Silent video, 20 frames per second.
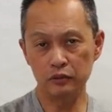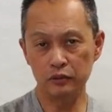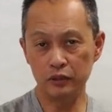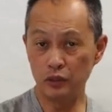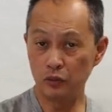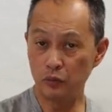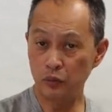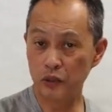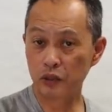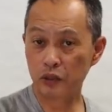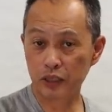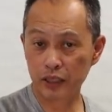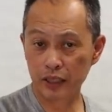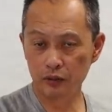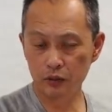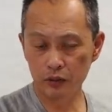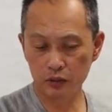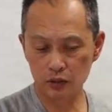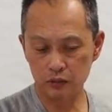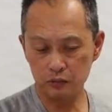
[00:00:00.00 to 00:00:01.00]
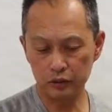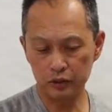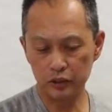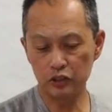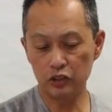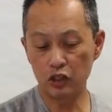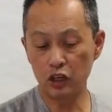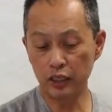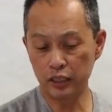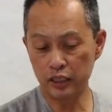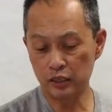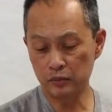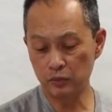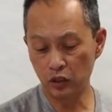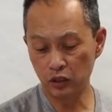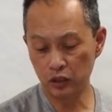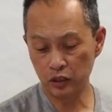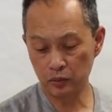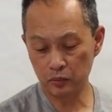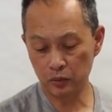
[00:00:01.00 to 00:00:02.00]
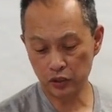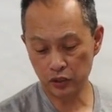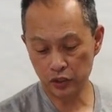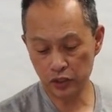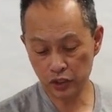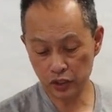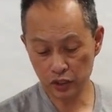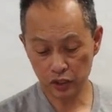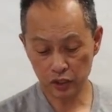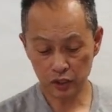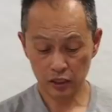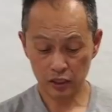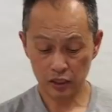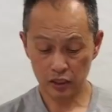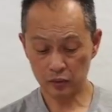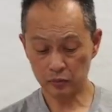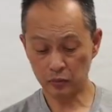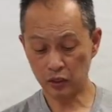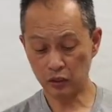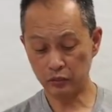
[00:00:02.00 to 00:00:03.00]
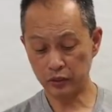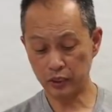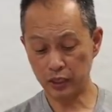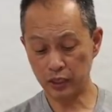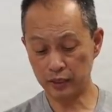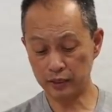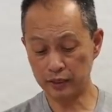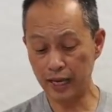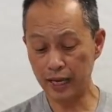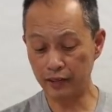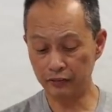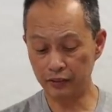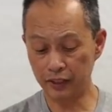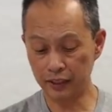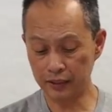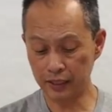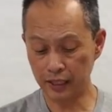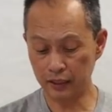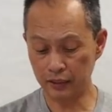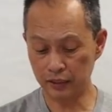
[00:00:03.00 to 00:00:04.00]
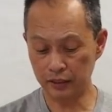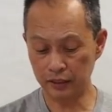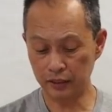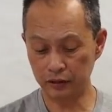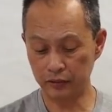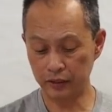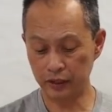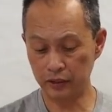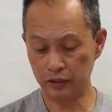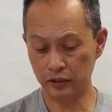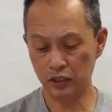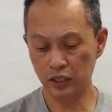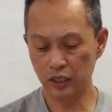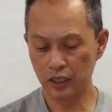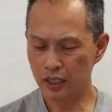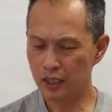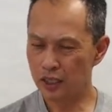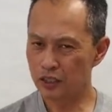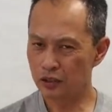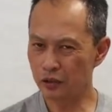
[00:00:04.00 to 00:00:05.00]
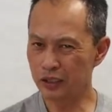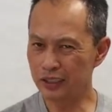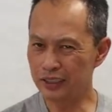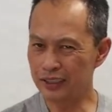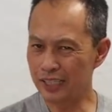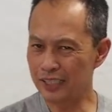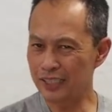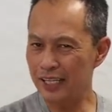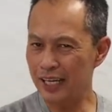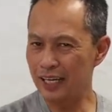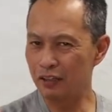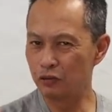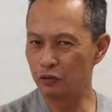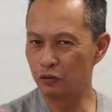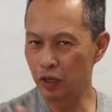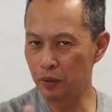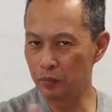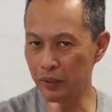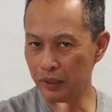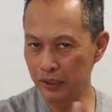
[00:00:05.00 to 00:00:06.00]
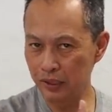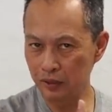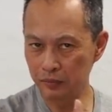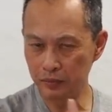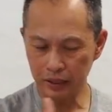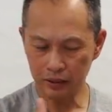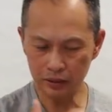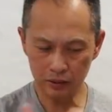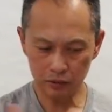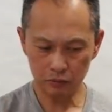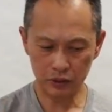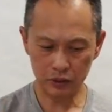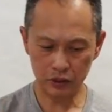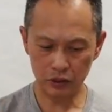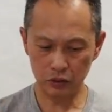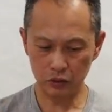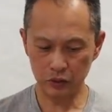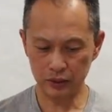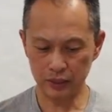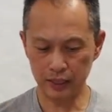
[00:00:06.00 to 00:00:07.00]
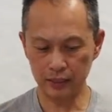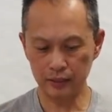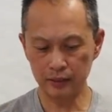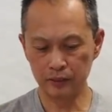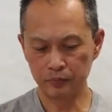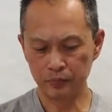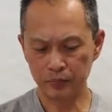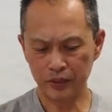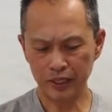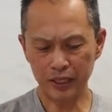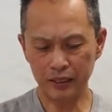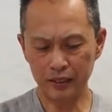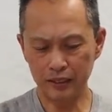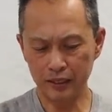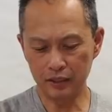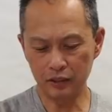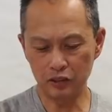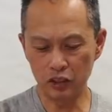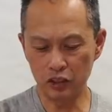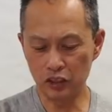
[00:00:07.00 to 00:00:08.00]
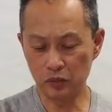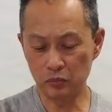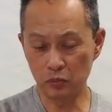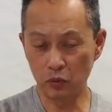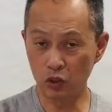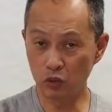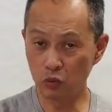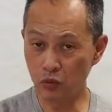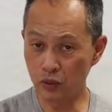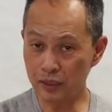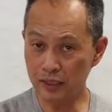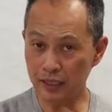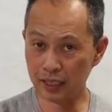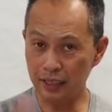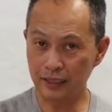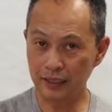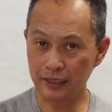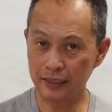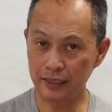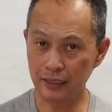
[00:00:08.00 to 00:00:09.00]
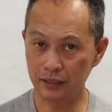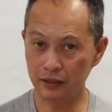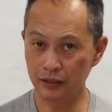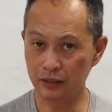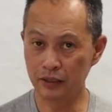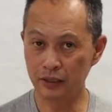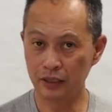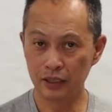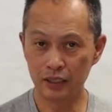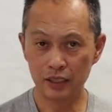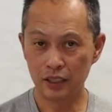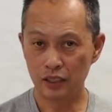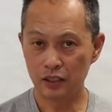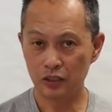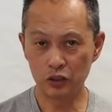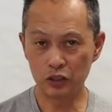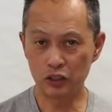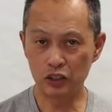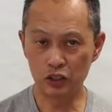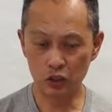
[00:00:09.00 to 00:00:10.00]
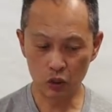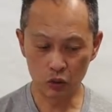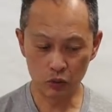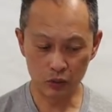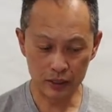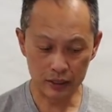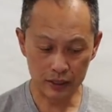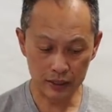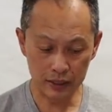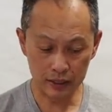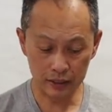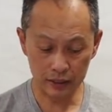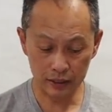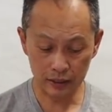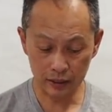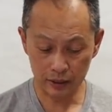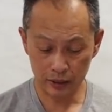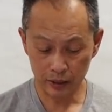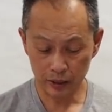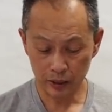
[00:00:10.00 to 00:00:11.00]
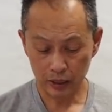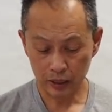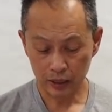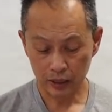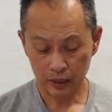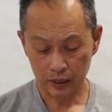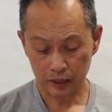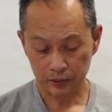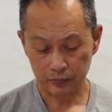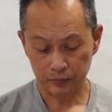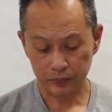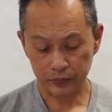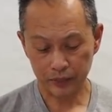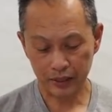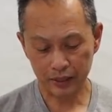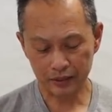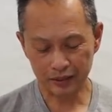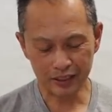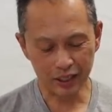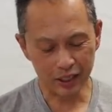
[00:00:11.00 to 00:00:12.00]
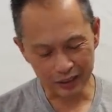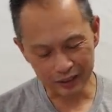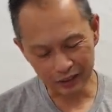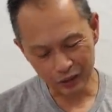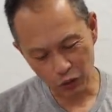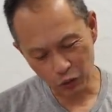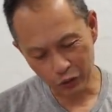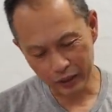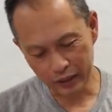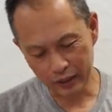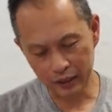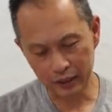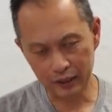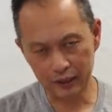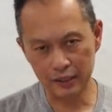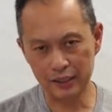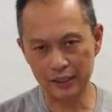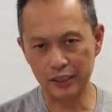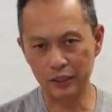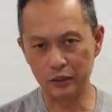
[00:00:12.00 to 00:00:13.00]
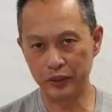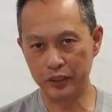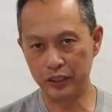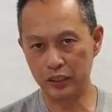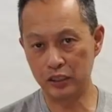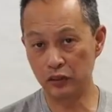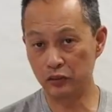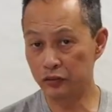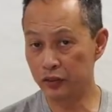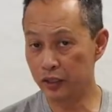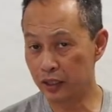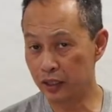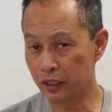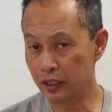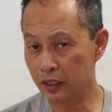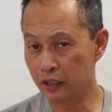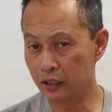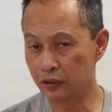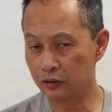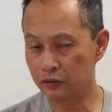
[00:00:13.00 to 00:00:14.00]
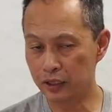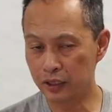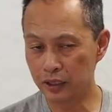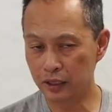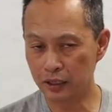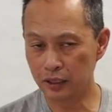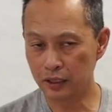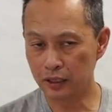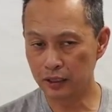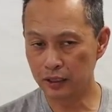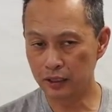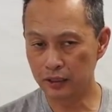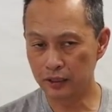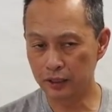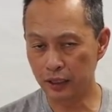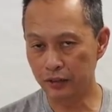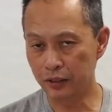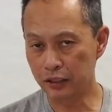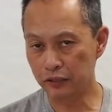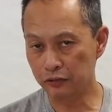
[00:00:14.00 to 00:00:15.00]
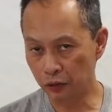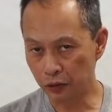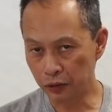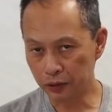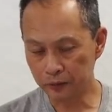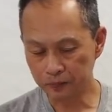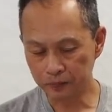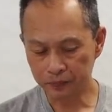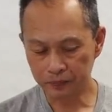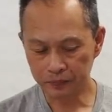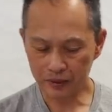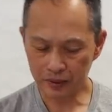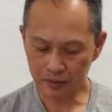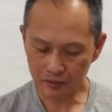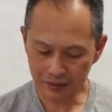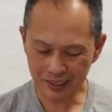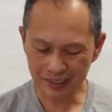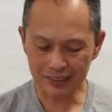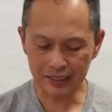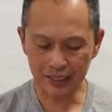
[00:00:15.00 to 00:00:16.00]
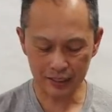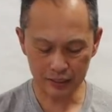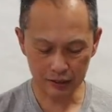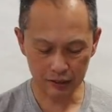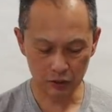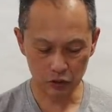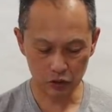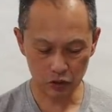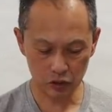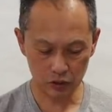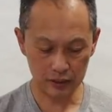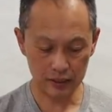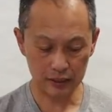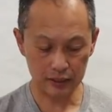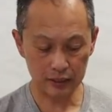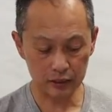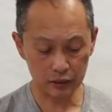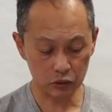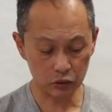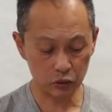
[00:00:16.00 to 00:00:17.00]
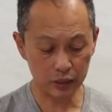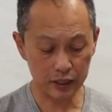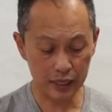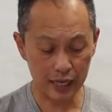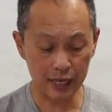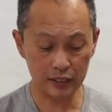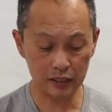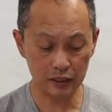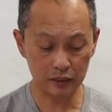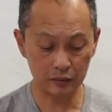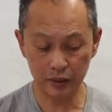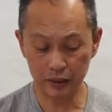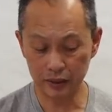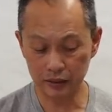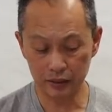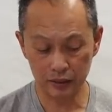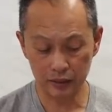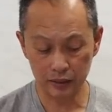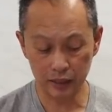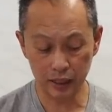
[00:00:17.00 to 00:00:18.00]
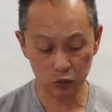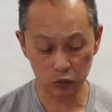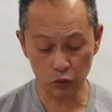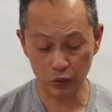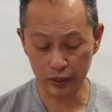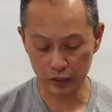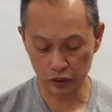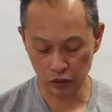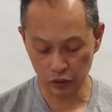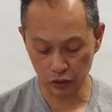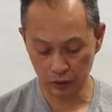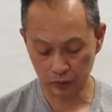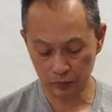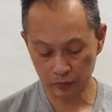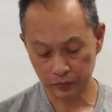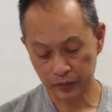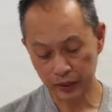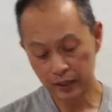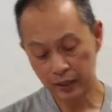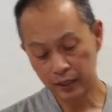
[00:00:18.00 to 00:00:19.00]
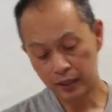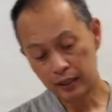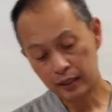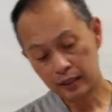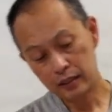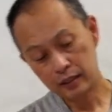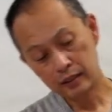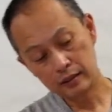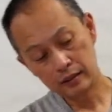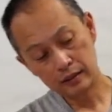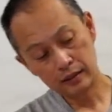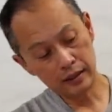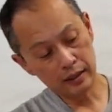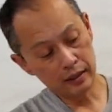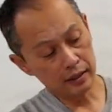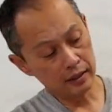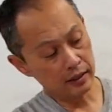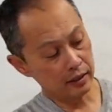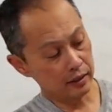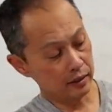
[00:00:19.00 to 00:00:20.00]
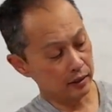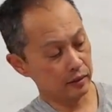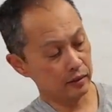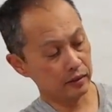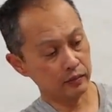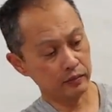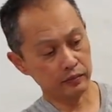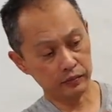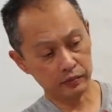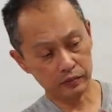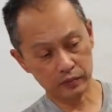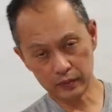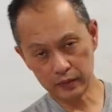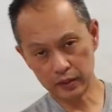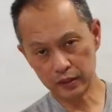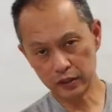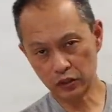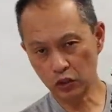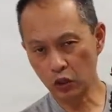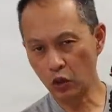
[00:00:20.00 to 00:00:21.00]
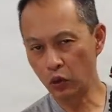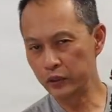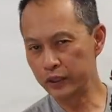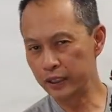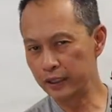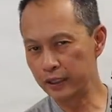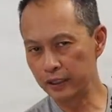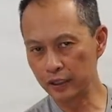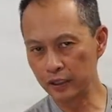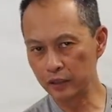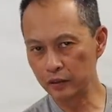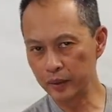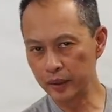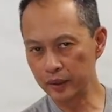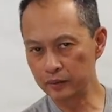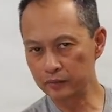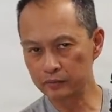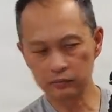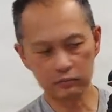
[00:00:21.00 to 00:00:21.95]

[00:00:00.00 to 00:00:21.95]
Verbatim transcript: You know, when you're when you're talking small numbers, small, uh, tight, very tight steering radius. So it does kind of rub a little bit when you're doing that, and turns more on one side than the other. So it's nowhere near, it not nowhere near the steering radius of a of a T R X four. It gets kind of close to the to an axle, but not quite as good. The it's towed in a little bit.